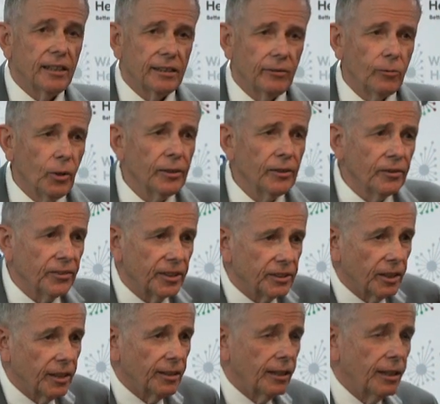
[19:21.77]
One of the things,
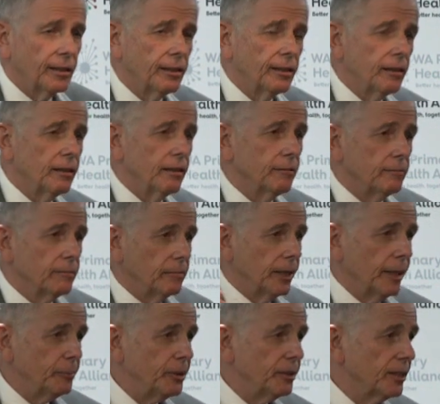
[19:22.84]
and I'm
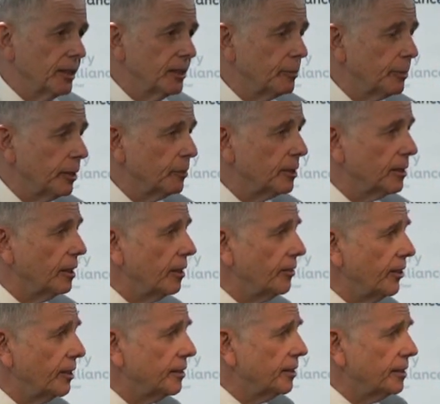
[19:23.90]
happy to say this publicly, I
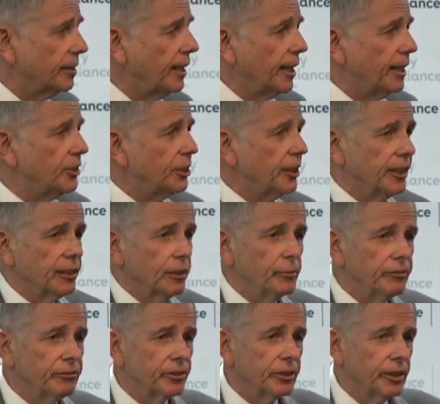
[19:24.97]
think that the aged care
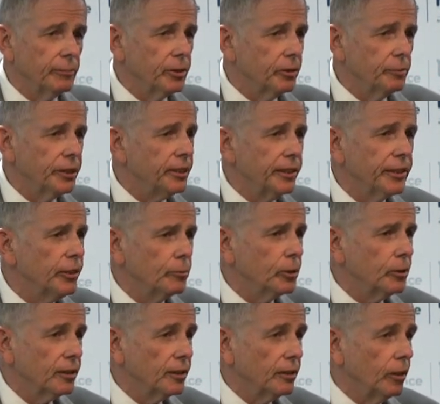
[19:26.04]
lobby, for example, has been
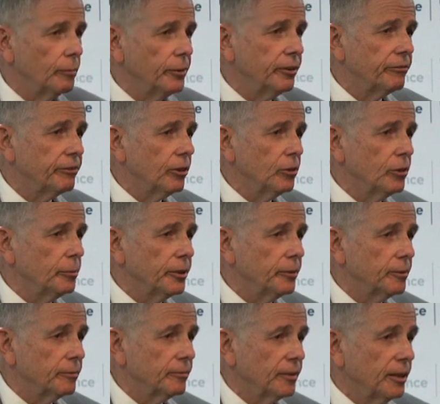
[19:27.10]
terrible at lobbying for older
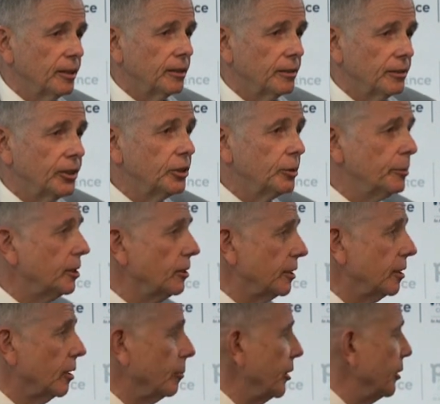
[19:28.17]
people. The
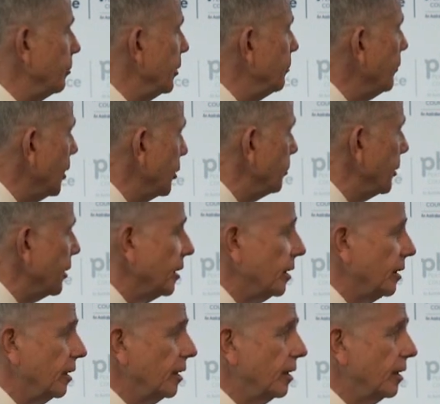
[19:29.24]
disability lobby has been much better.